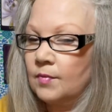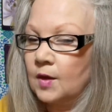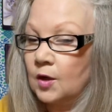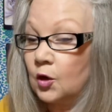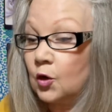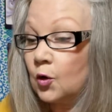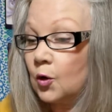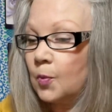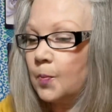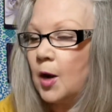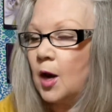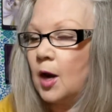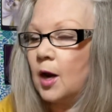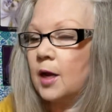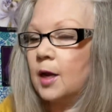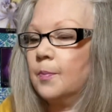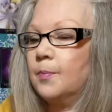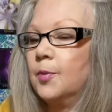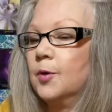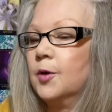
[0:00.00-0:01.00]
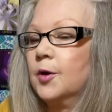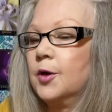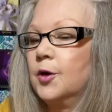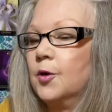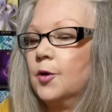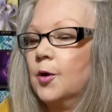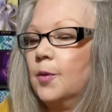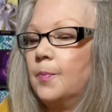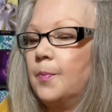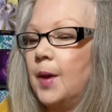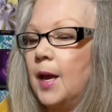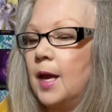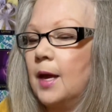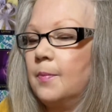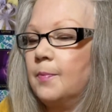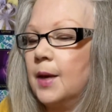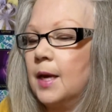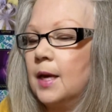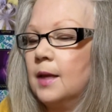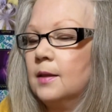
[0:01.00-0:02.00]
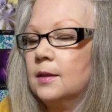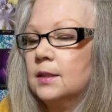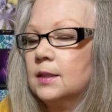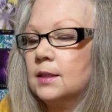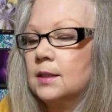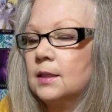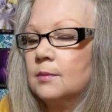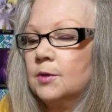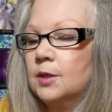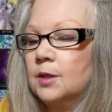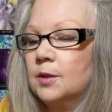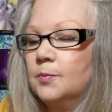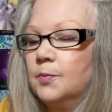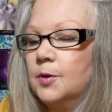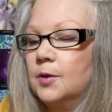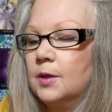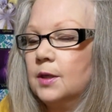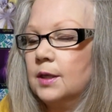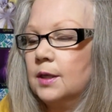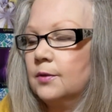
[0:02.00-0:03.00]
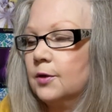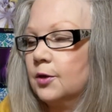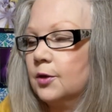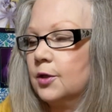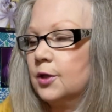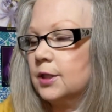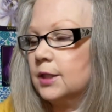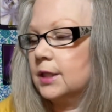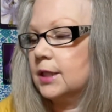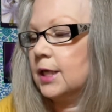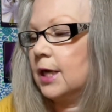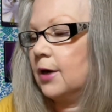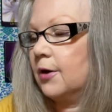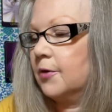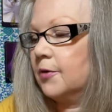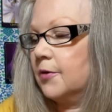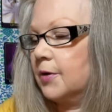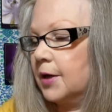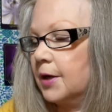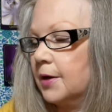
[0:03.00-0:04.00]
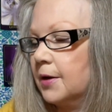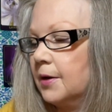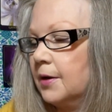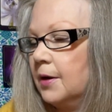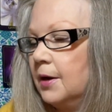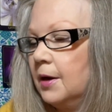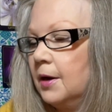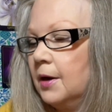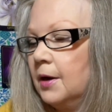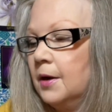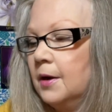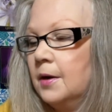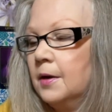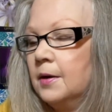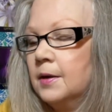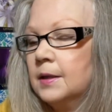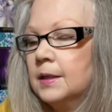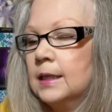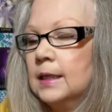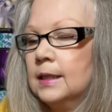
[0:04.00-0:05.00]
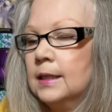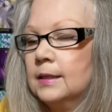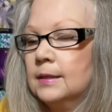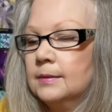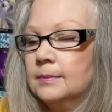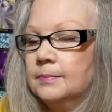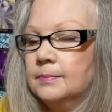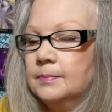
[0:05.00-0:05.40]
your pocketbook, your bank balance. I'm going to pull another good tarot here. I